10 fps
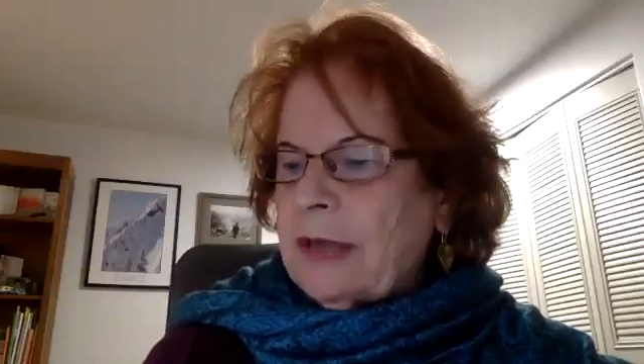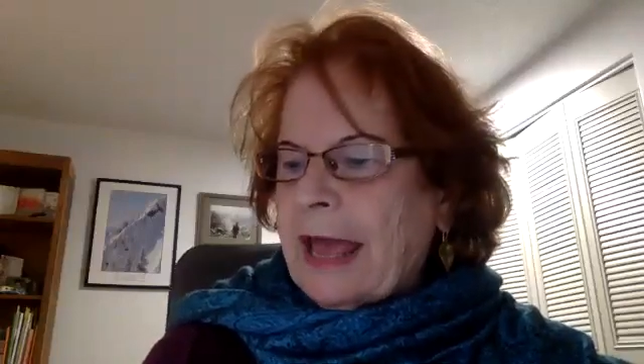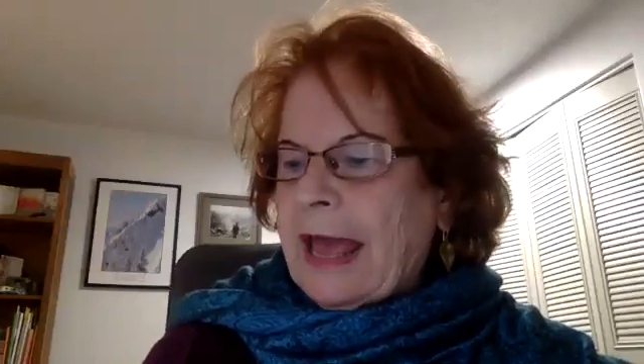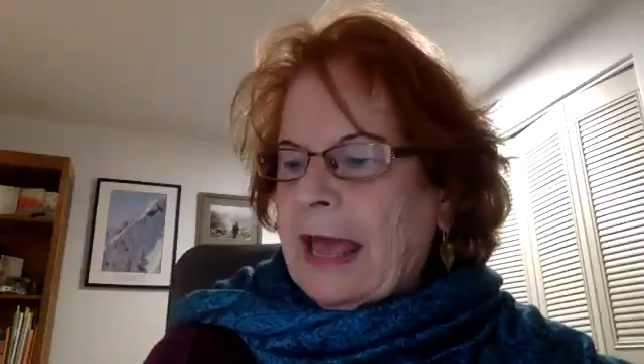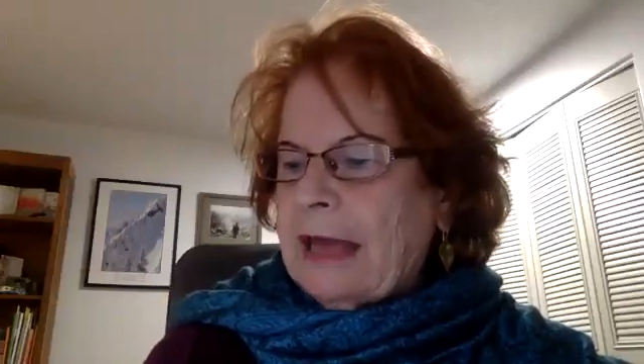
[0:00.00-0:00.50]

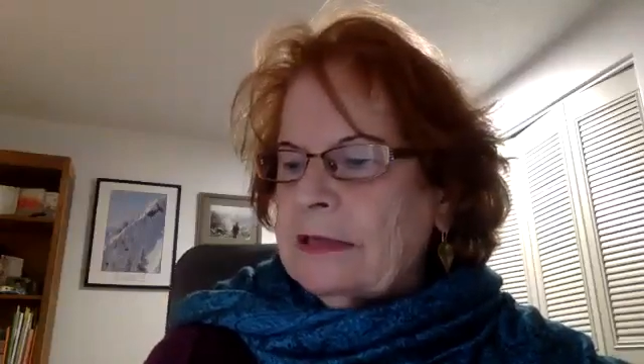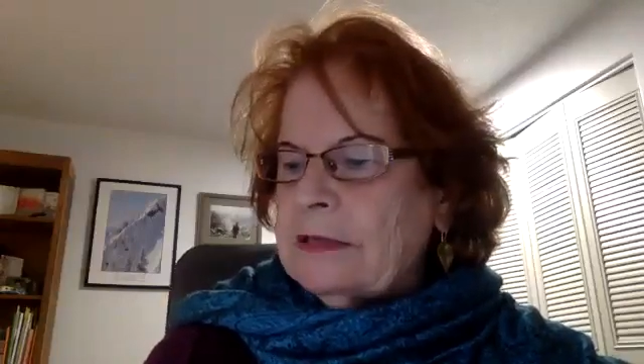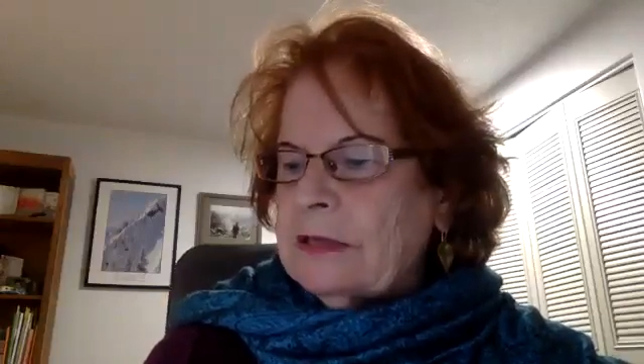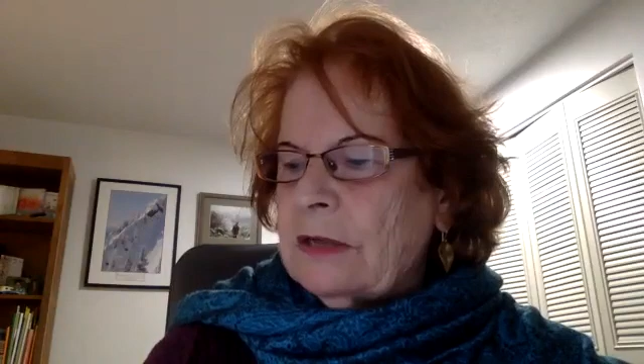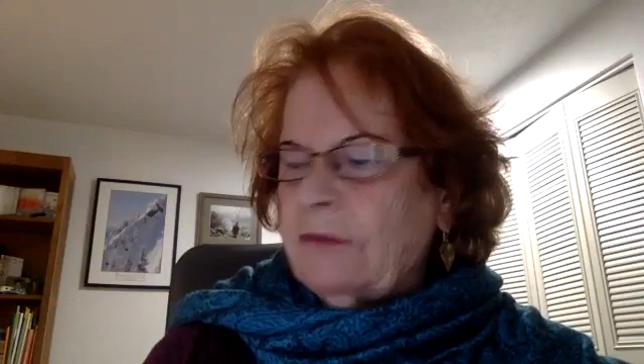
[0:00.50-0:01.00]

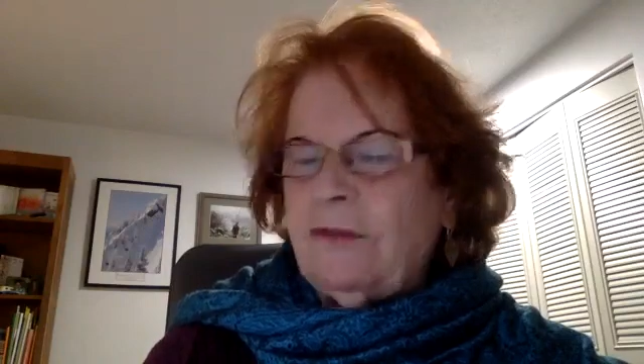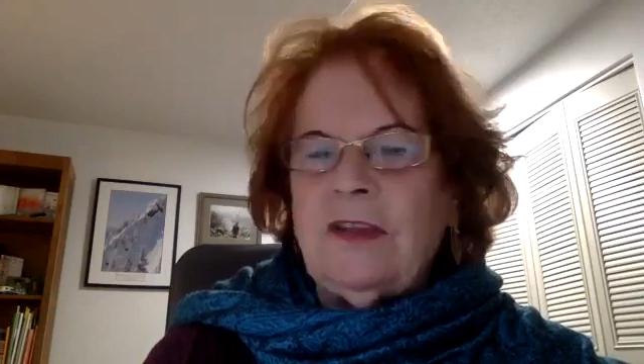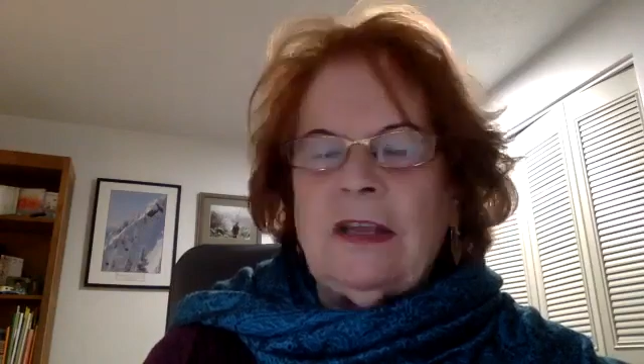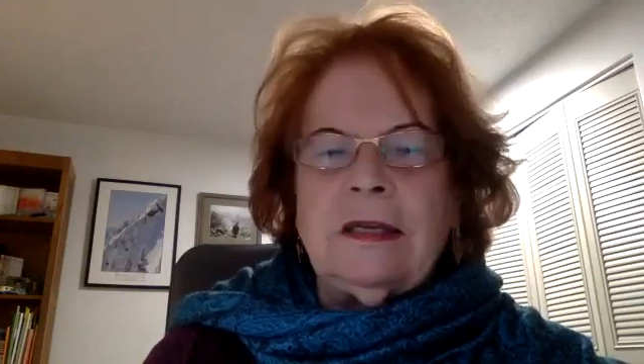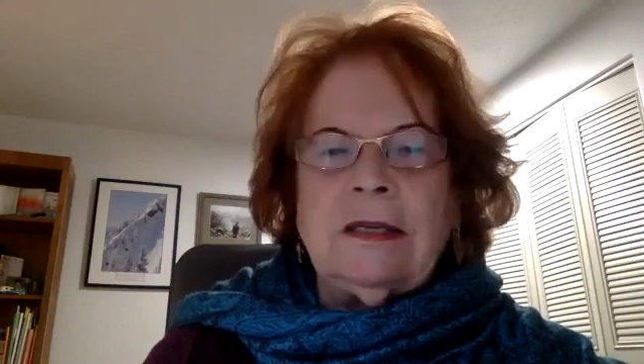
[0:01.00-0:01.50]
hands,
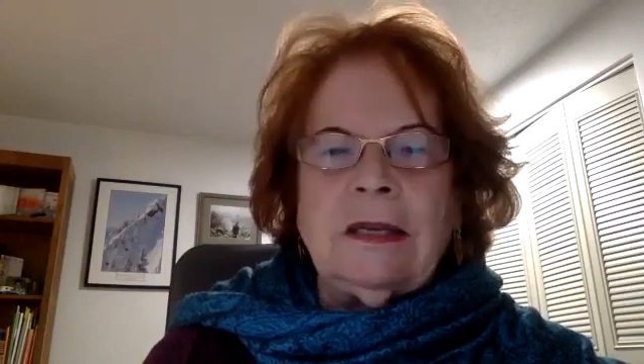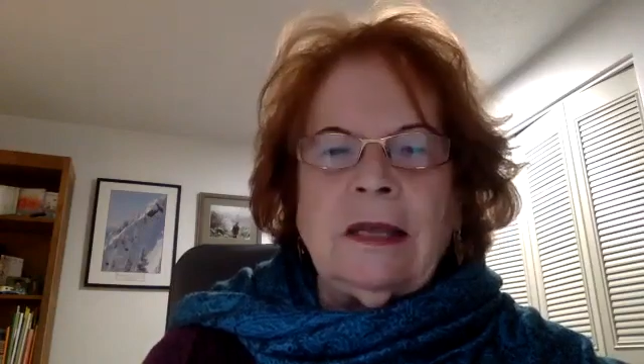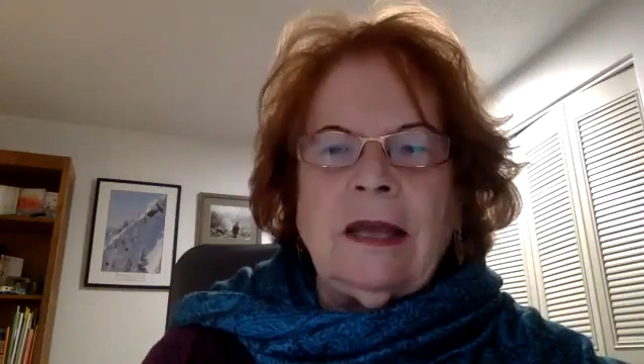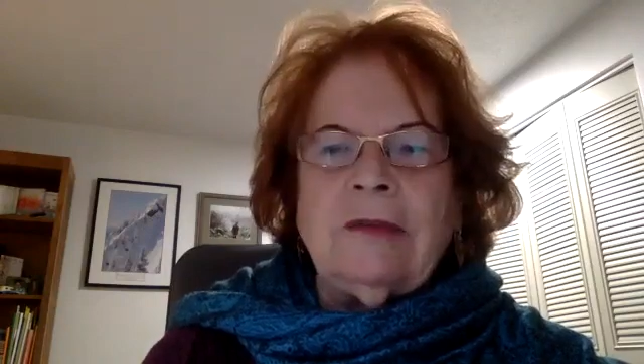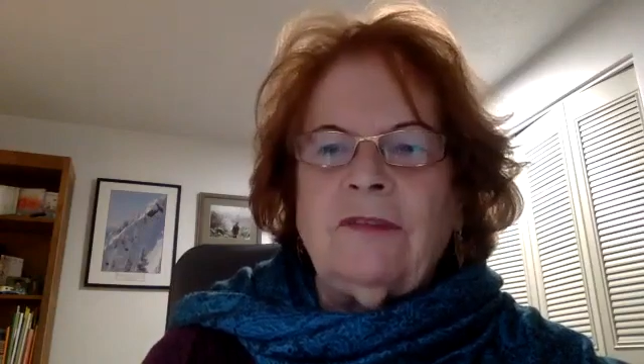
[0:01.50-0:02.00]
feet,
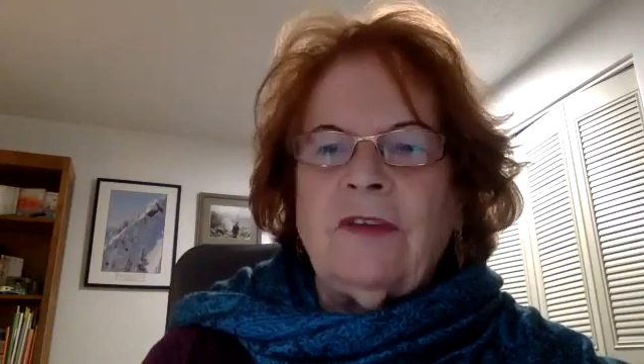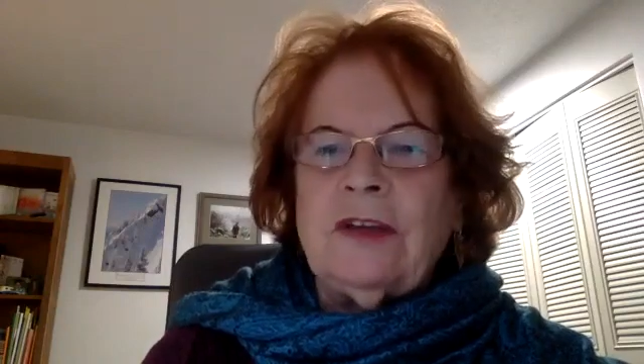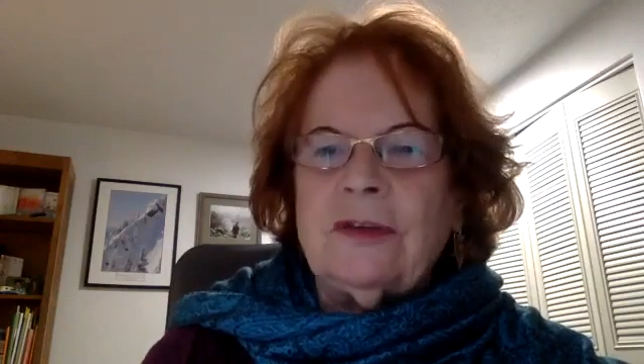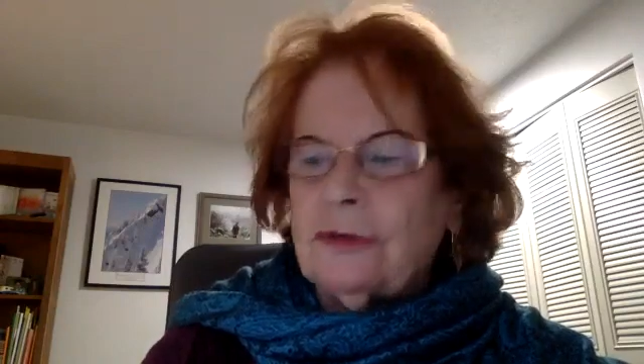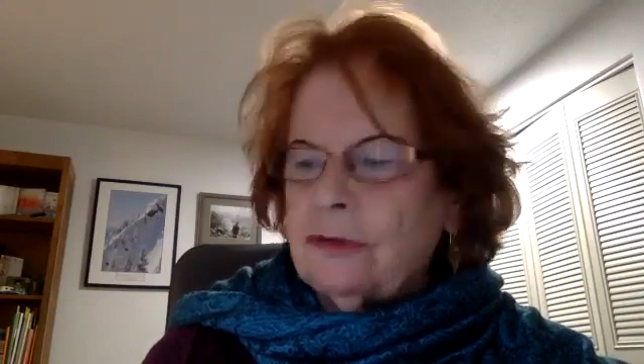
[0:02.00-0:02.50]
and
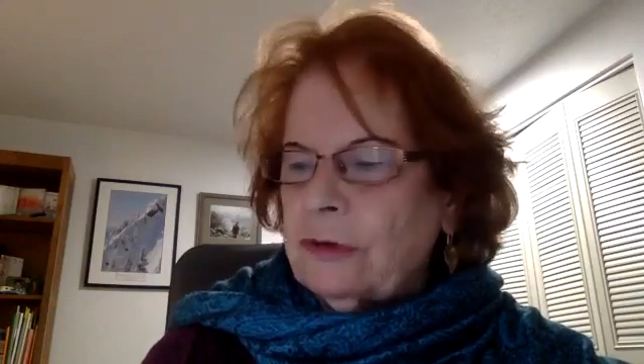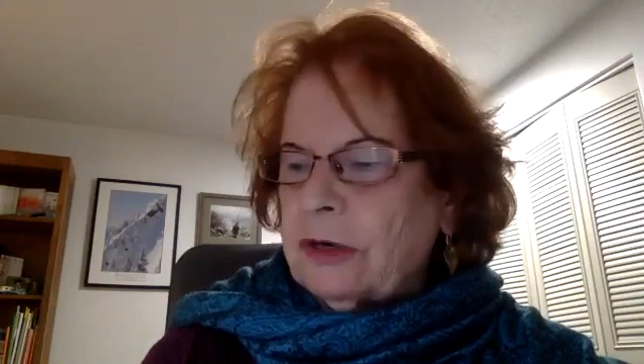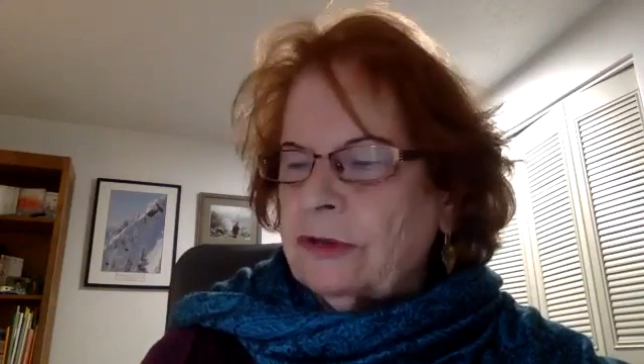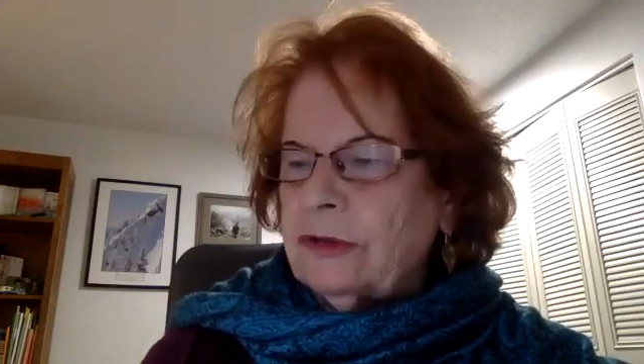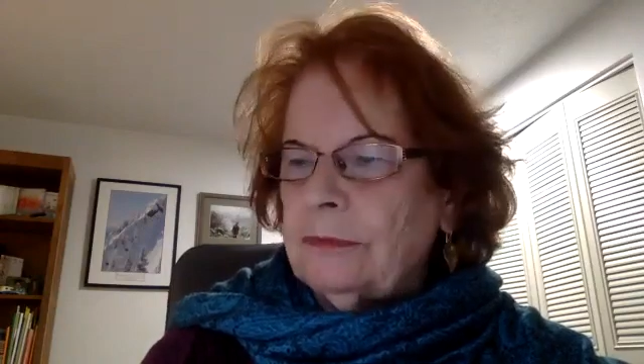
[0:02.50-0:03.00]
facial
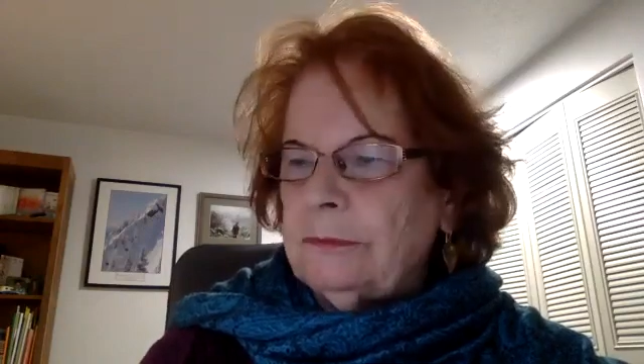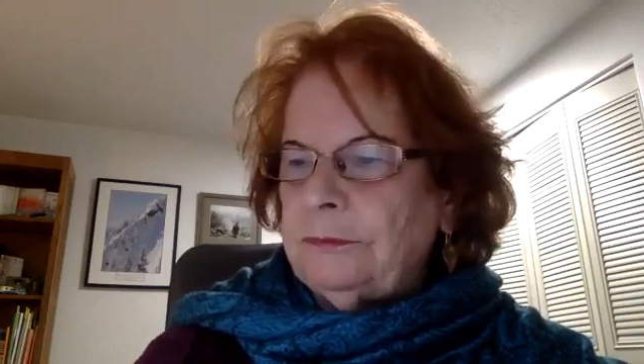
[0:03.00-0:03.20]
structure.